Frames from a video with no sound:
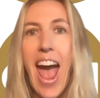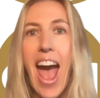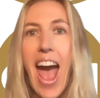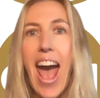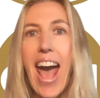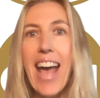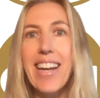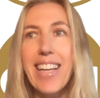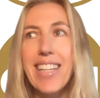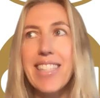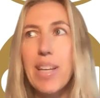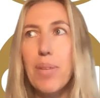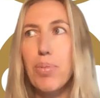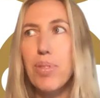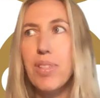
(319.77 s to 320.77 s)
And I
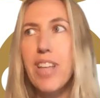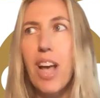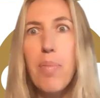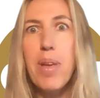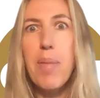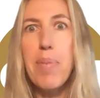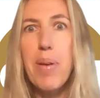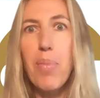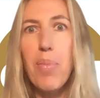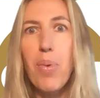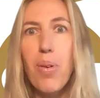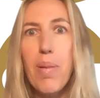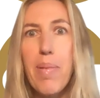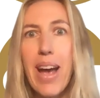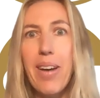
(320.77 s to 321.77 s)
said, well, tell me a bit
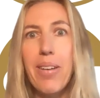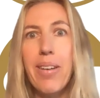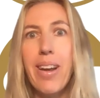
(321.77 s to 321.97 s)
more about